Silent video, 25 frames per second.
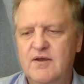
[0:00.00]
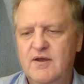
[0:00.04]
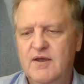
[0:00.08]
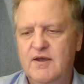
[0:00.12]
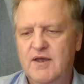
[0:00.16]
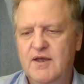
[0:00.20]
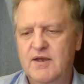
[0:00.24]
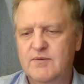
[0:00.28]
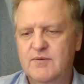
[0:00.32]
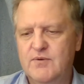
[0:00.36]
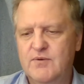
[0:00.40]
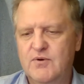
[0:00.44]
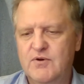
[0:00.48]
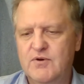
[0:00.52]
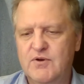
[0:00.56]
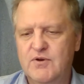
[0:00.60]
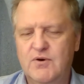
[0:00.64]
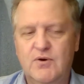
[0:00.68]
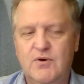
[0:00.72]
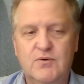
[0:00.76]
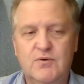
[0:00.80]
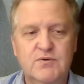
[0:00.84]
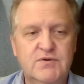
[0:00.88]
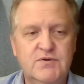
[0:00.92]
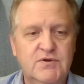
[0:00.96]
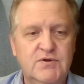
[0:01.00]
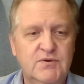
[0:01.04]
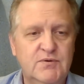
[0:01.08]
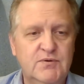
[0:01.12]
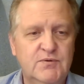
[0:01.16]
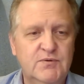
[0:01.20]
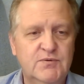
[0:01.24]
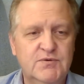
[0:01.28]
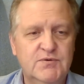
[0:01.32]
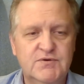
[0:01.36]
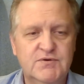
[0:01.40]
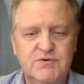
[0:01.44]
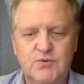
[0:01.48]
And I'm going to go
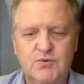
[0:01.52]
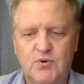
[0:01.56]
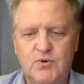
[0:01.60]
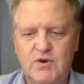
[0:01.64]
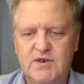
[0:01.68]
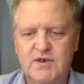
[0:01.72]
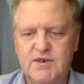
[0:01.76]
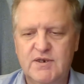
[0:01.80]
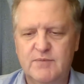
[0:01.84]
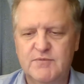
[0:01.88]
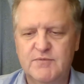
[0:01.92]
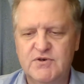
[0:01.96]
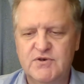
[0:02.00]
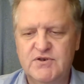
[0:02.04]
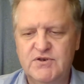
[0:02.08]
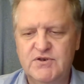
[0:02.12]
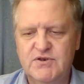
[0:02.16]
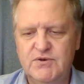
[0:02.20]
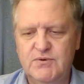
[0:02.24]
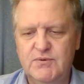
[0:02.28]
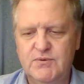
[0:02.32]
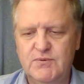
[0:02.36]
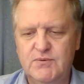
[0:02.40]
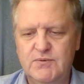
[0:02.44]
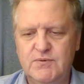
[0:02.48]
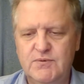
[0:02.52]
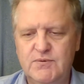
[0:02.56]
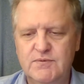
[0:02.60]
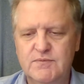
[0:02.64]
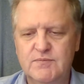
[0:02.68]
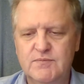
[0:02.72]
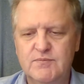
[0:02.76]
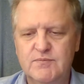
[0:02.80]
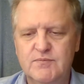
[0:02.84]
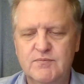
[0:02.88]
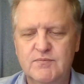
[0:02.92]
to story number 2.